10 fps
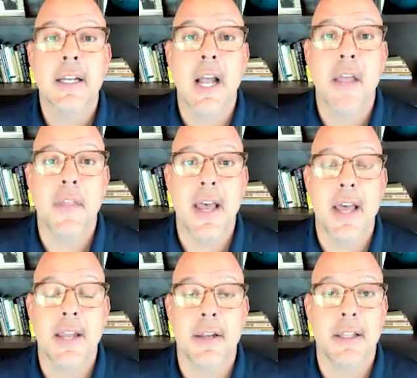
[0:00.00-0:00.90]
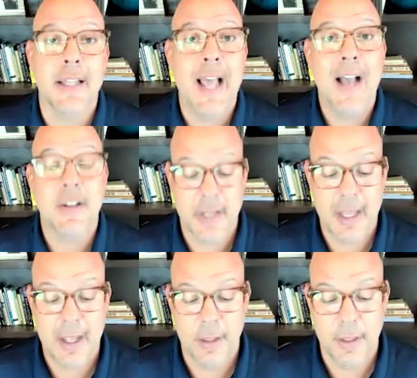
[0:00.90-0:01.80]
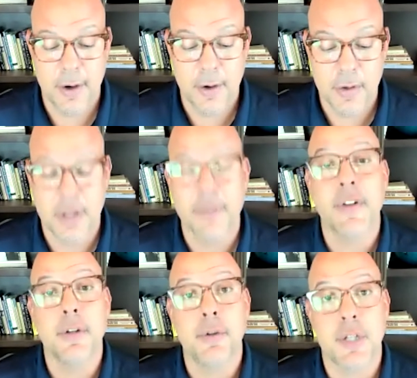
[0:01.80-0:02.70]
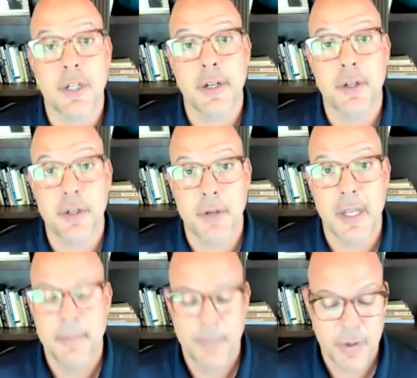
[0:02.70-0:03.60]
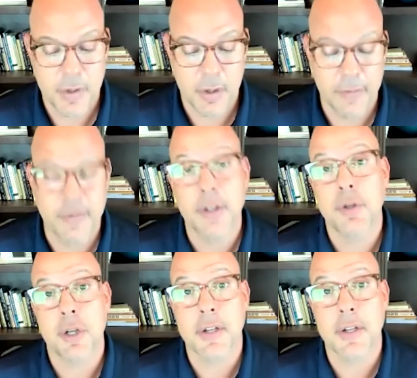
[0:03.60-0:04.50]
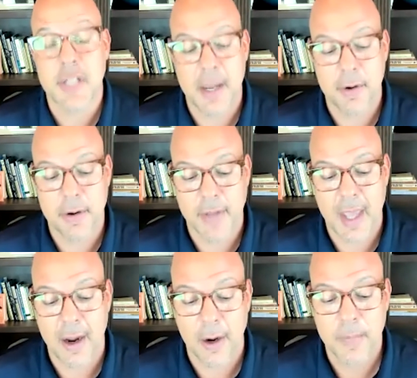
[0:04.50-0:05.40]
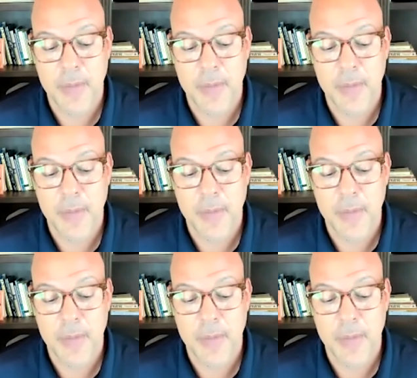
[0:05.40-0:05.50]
And then lastly, there's the fiduciary duty. So the fiduciary standard of care.